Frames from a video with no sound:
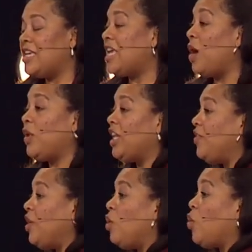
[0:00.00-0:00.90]
Yet we
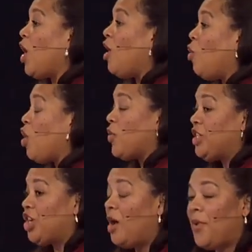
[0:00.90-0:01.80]
live in a world where
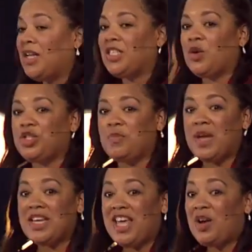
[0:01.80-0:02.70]
we jump on social
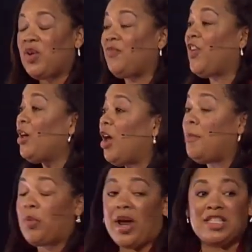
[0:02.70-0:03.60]
media and we fill
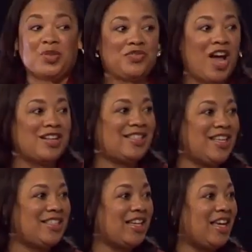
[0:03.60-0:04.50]
our brains with
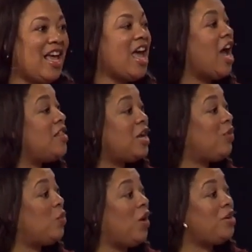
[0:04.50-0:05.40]
toxicity, and
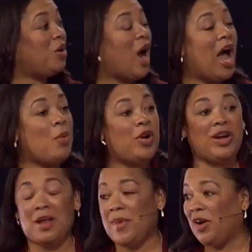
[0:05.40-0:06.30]
then we wonder how
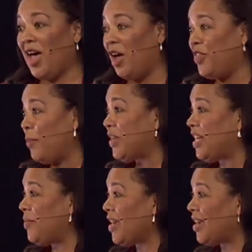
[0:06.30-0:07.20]
we're in a mental health
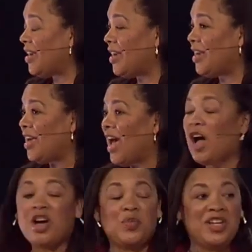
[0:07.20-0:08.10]
epidemic?
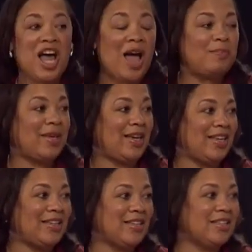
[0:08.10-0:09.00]
How could we not be?